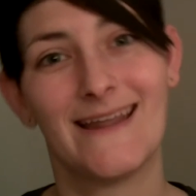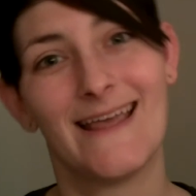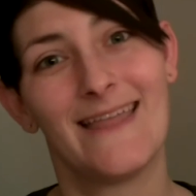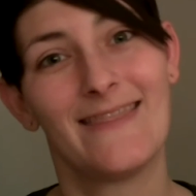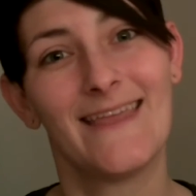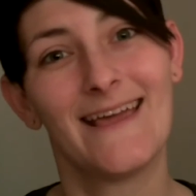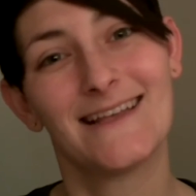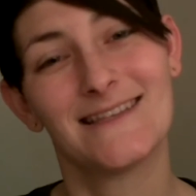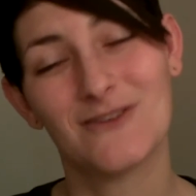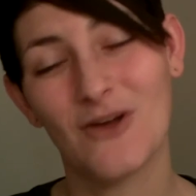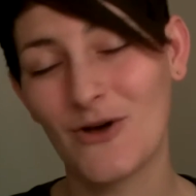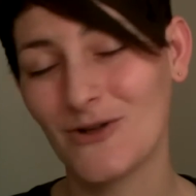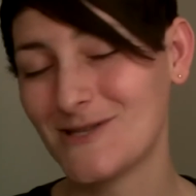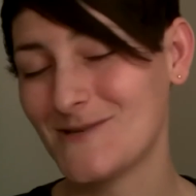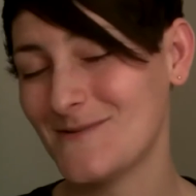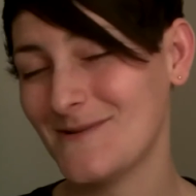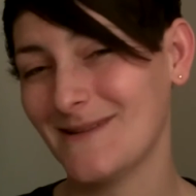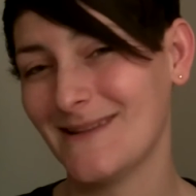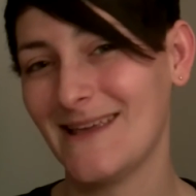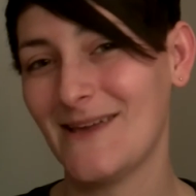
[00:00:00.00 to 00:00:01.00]
And that's
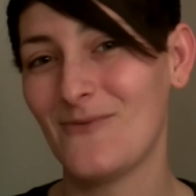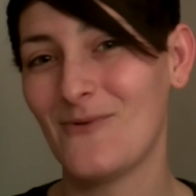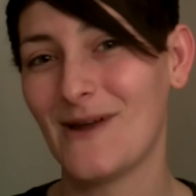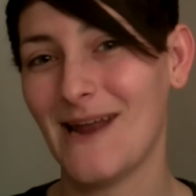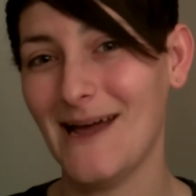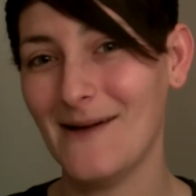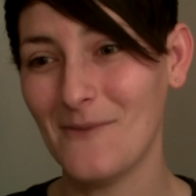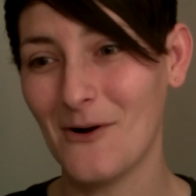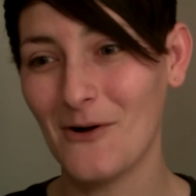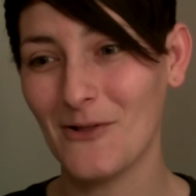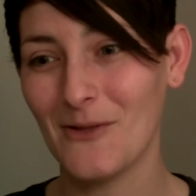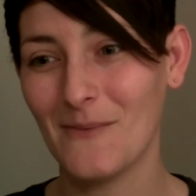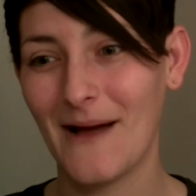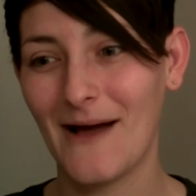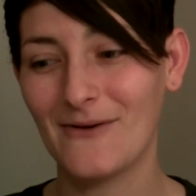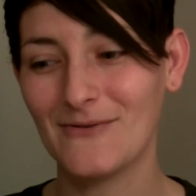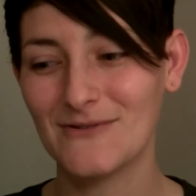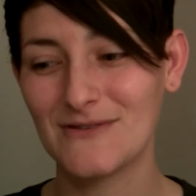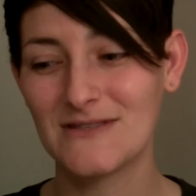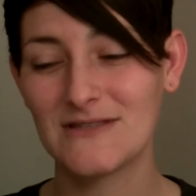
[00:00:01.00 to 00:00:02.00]
ultimately what I'm all
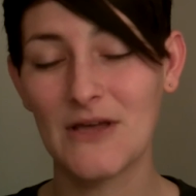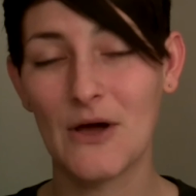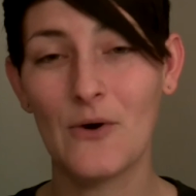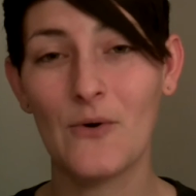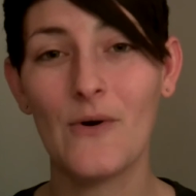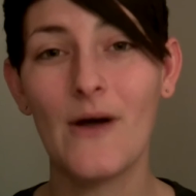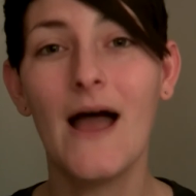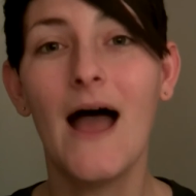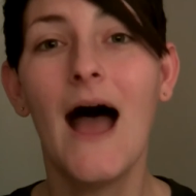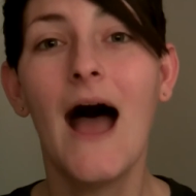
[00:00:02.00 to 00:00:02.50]
about. So